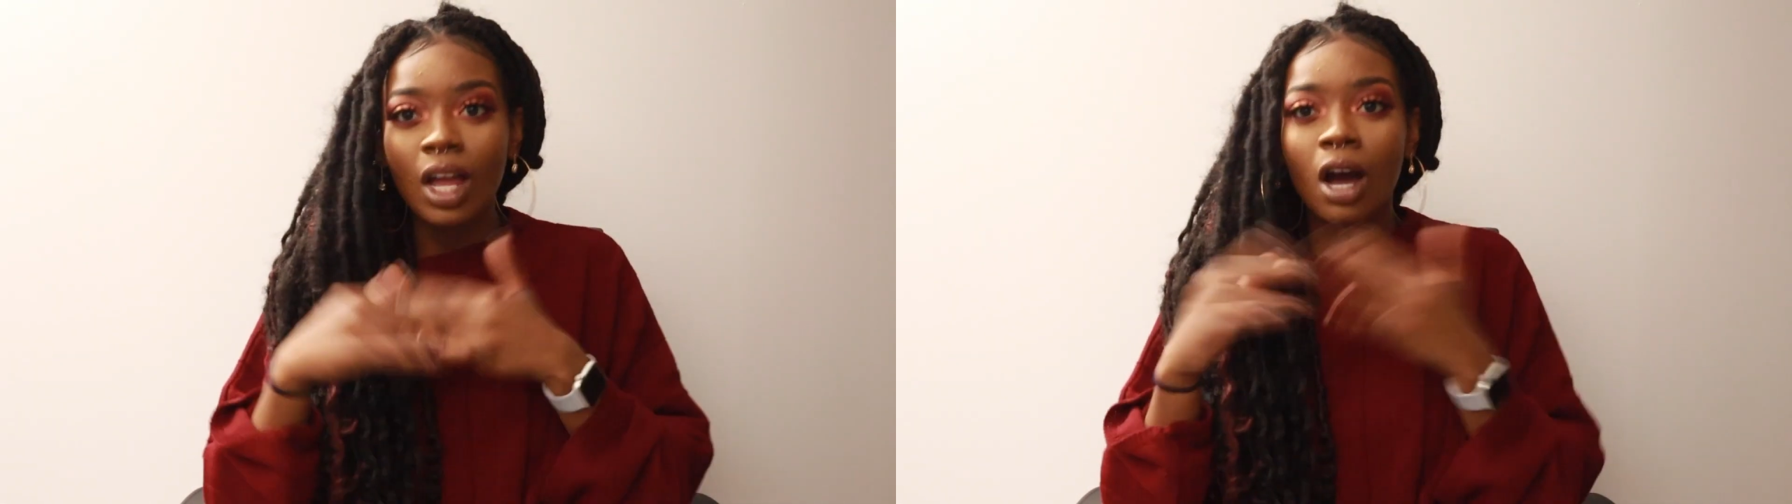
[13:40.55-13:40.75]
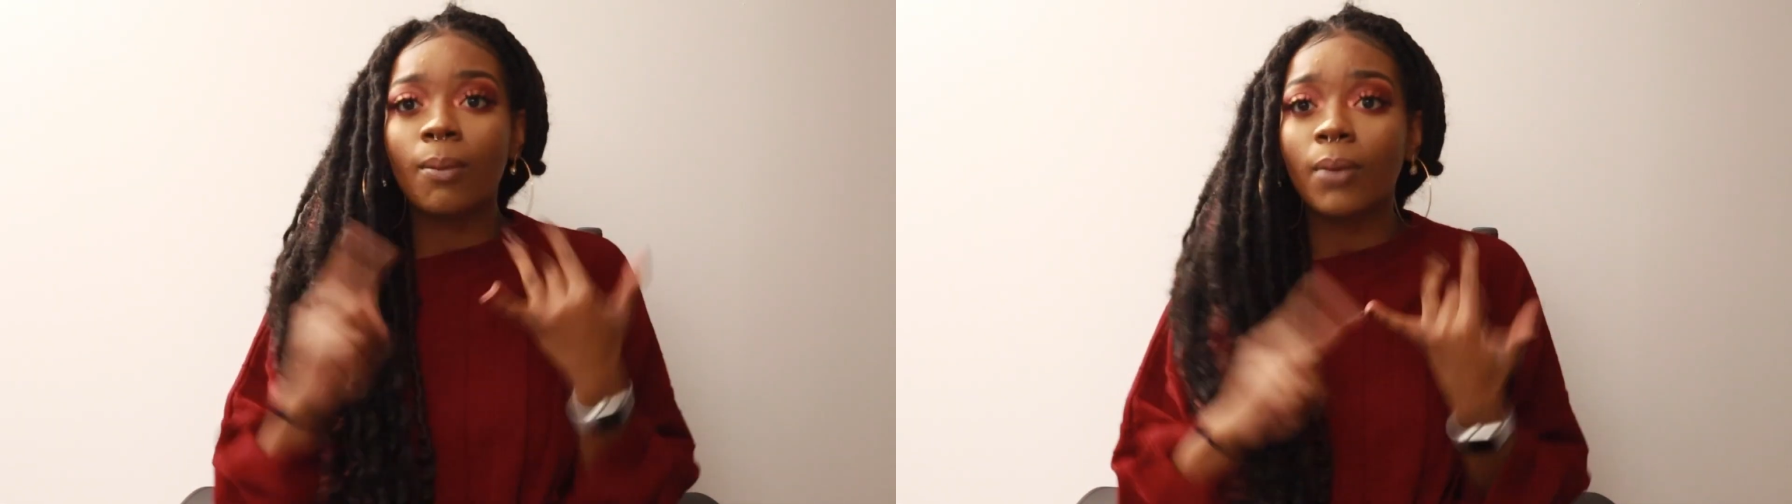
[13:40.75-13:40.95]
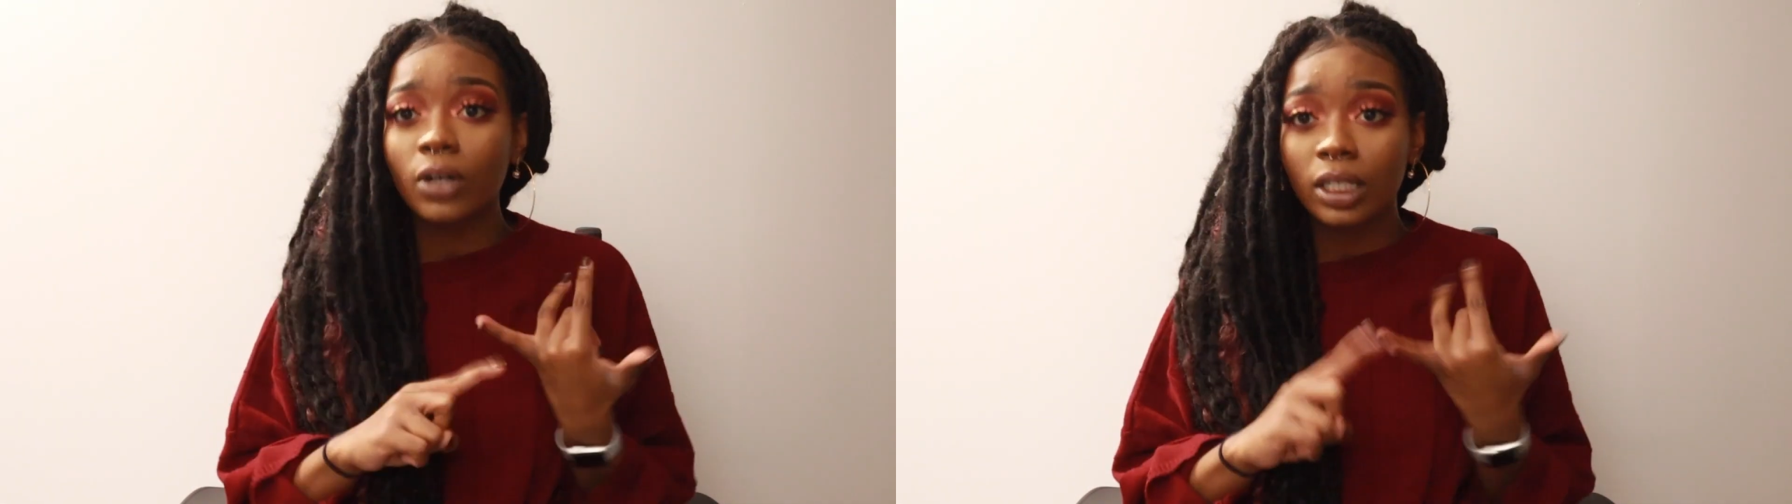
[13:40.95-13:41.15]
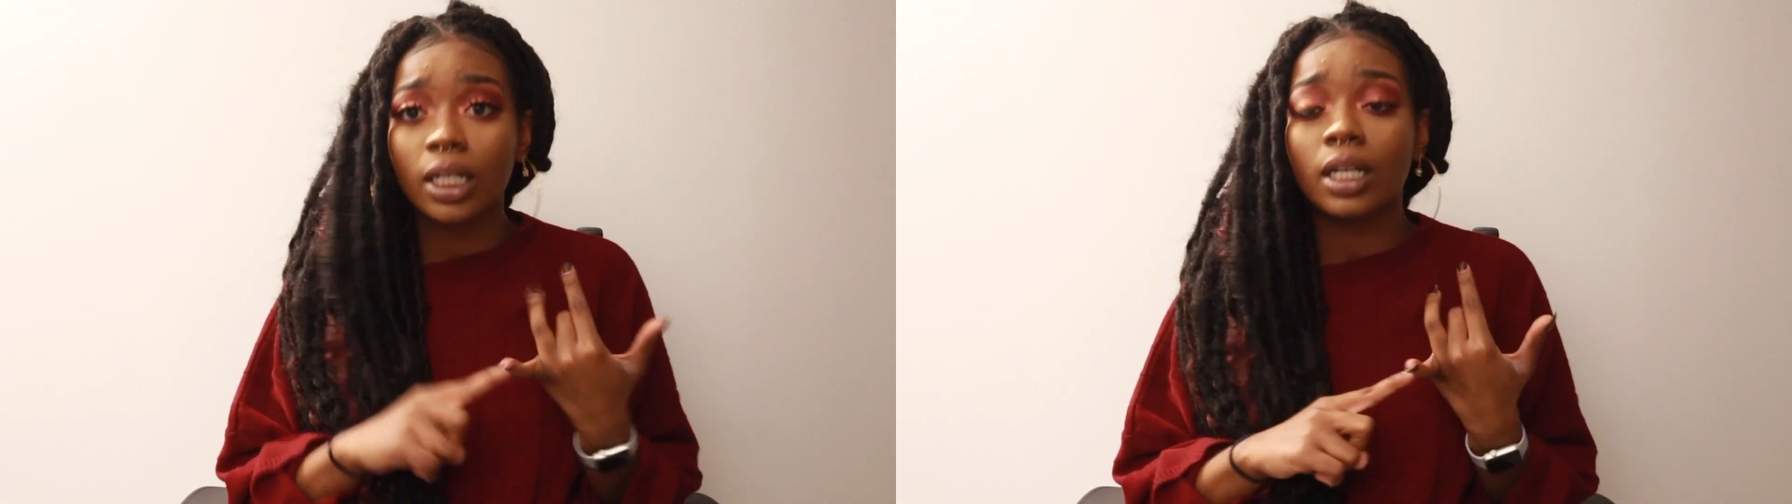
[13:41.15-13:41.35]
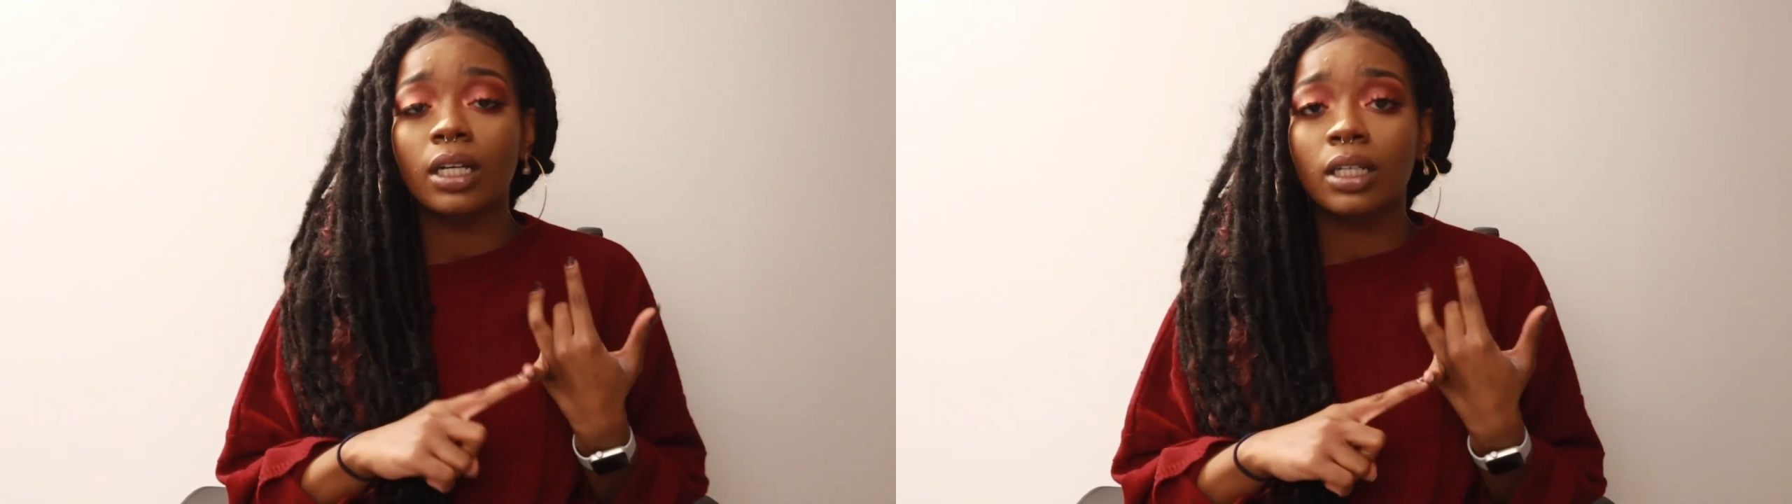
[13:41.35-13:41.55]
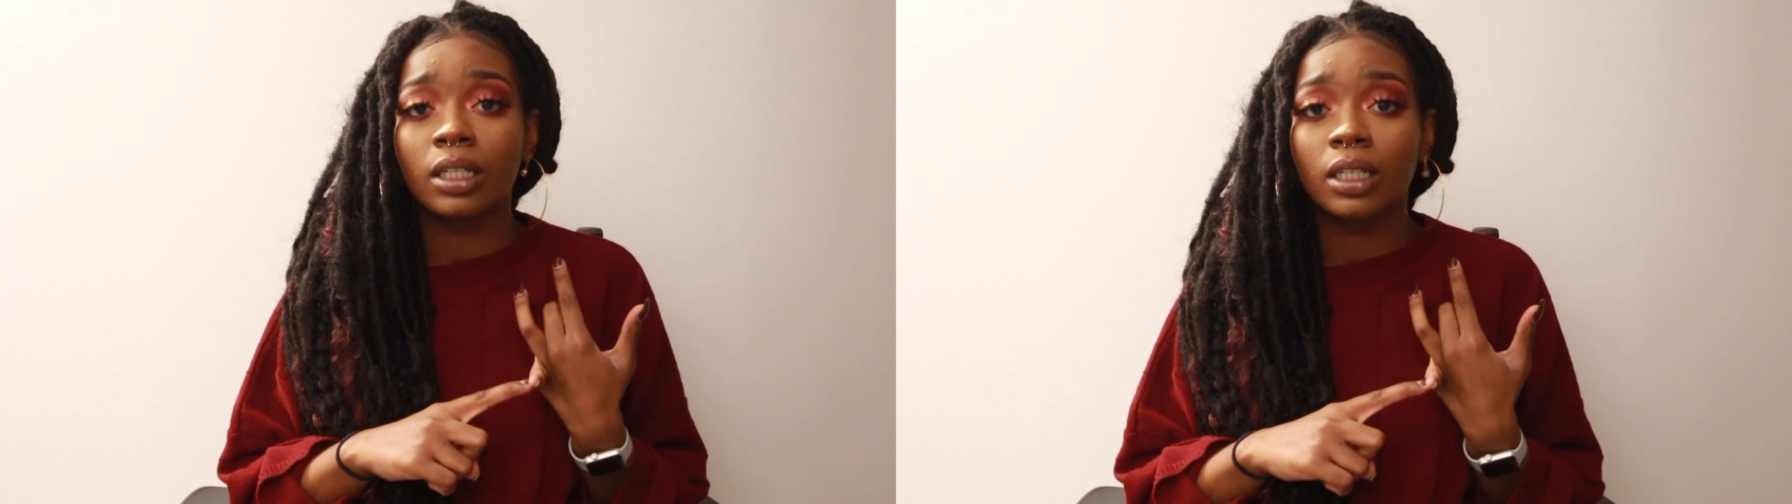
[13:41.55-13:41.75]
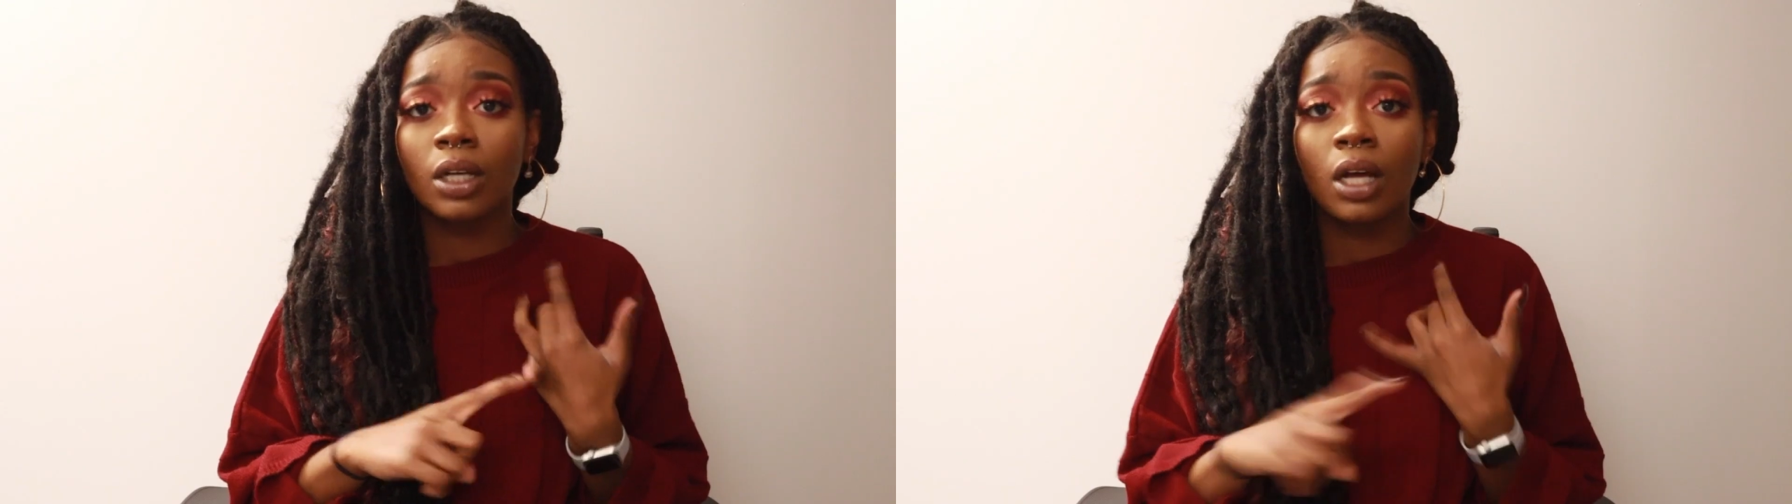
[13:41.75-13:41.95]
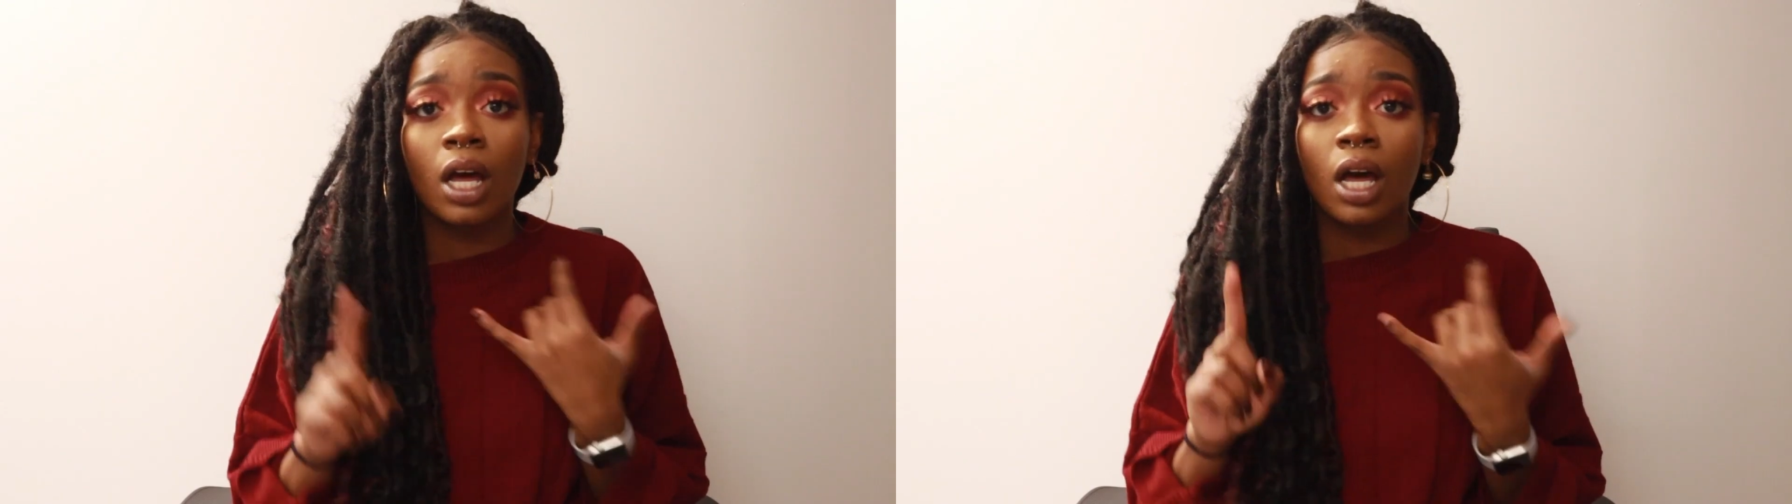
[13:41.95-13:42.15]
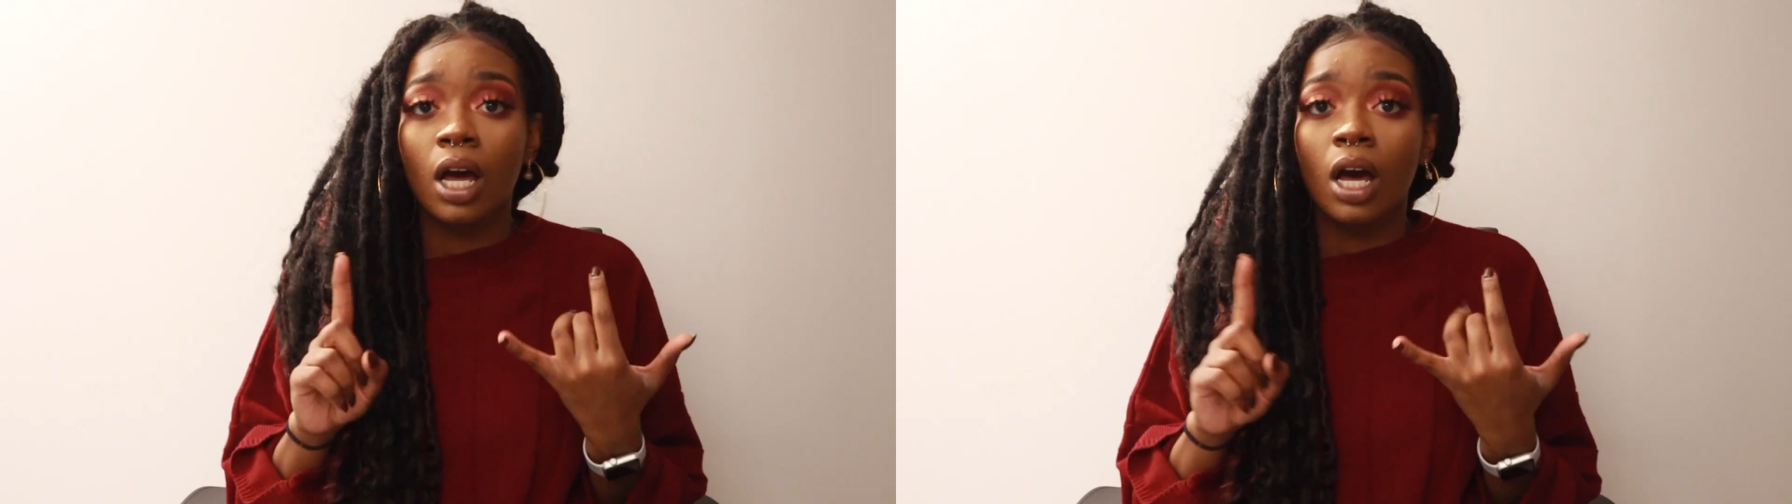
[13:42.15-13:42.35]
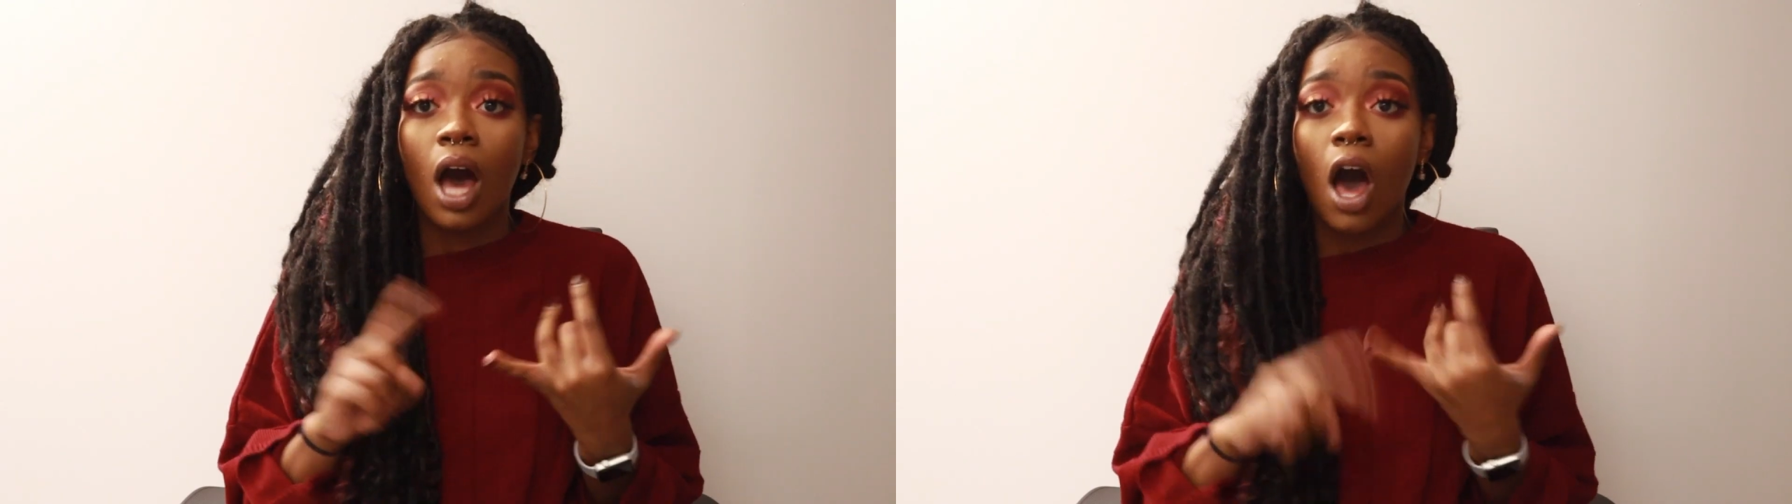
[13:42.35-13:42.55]
A mocha,
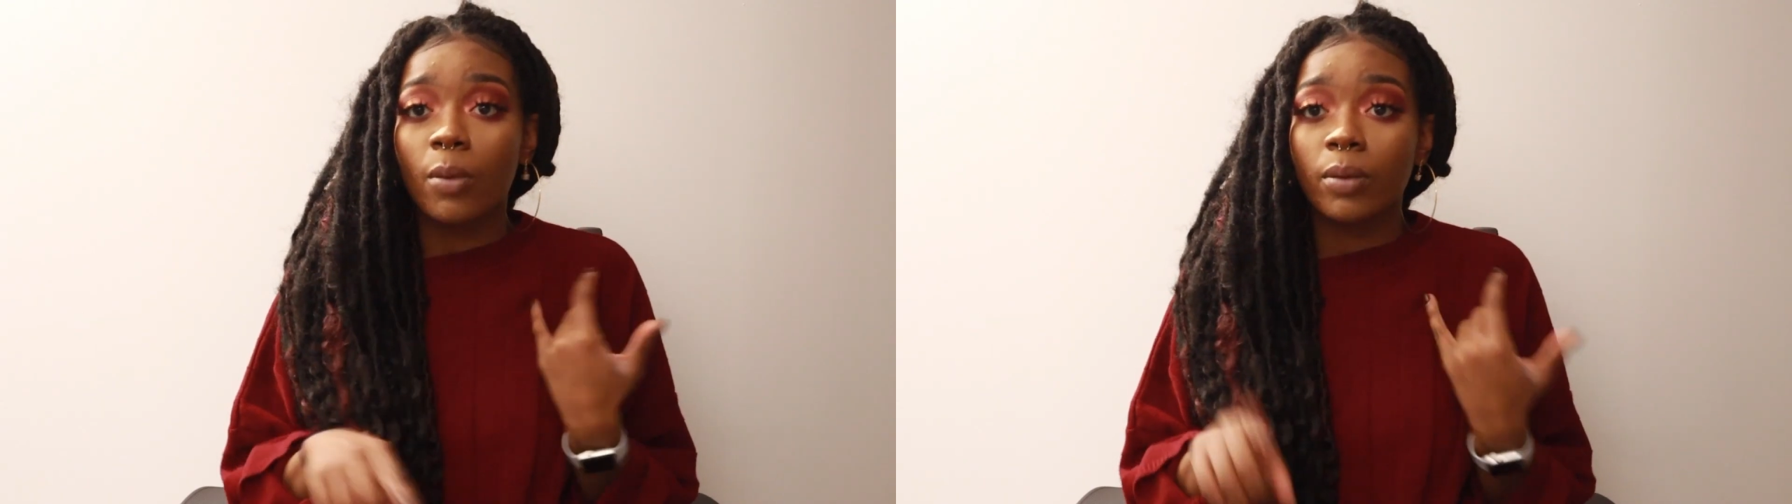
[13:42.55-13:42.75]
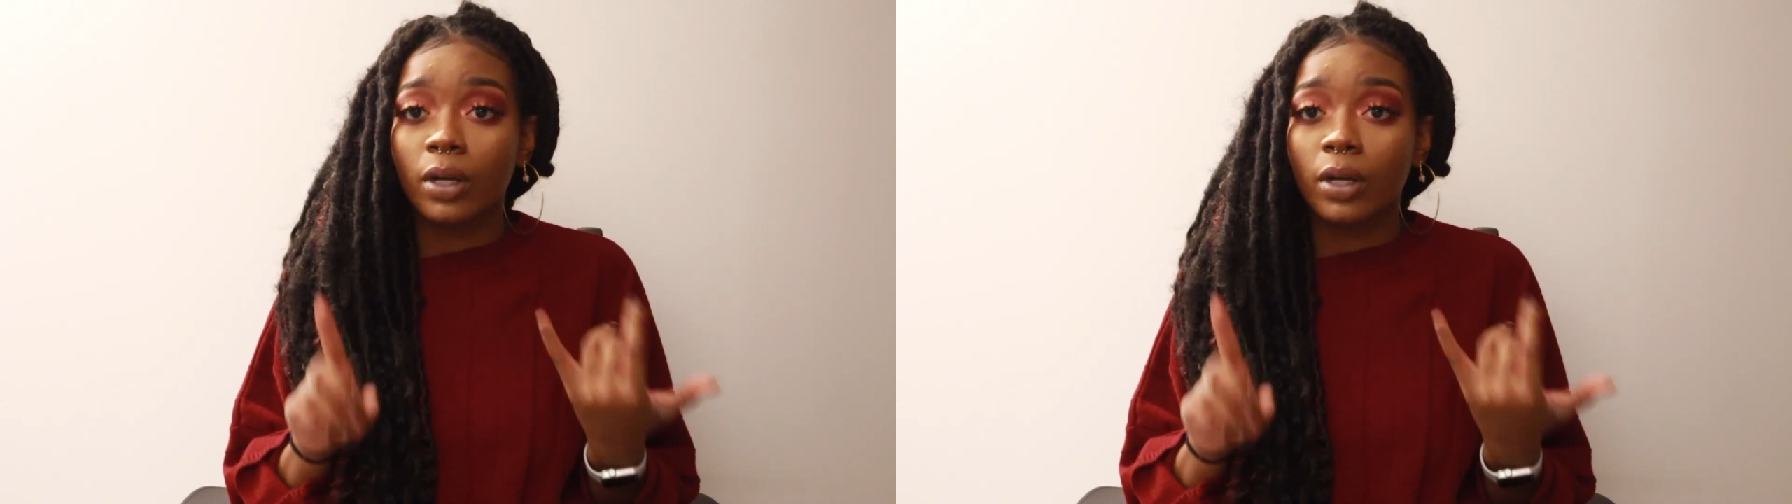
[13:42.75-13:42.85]
almond